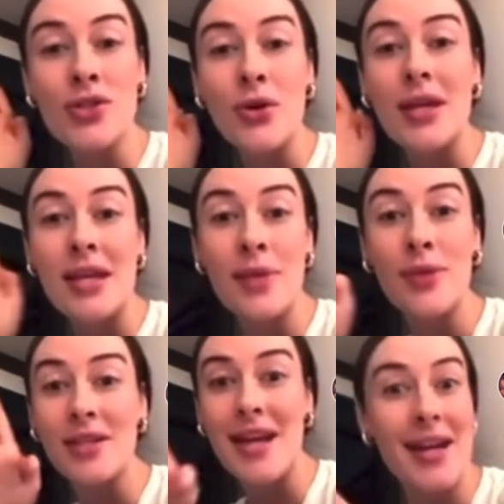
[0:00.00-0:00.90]
So he
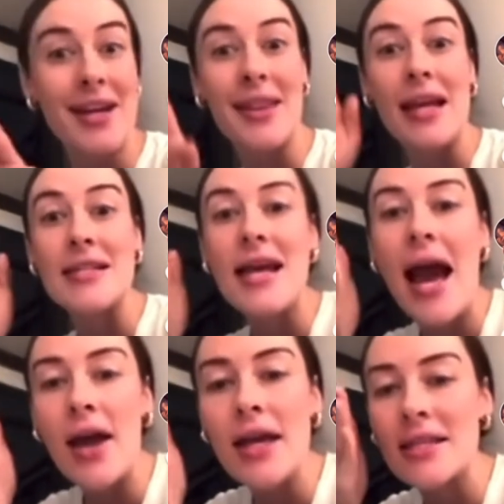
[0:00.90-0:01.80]
pretended that
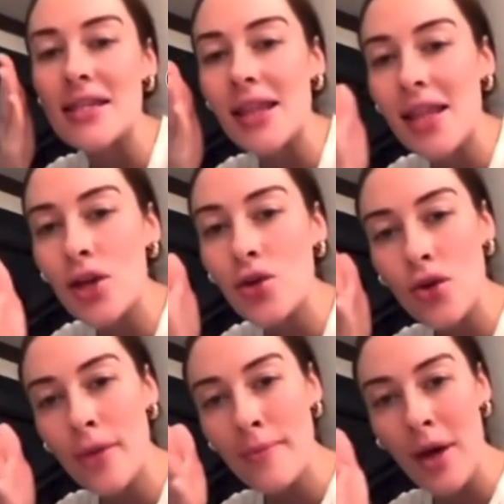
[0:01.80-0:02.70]
his
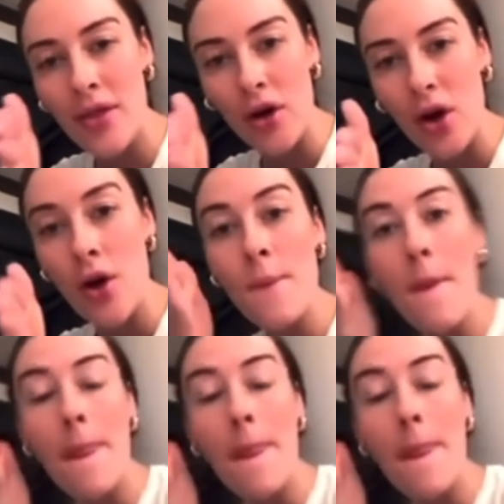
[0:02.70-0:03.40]
literal mother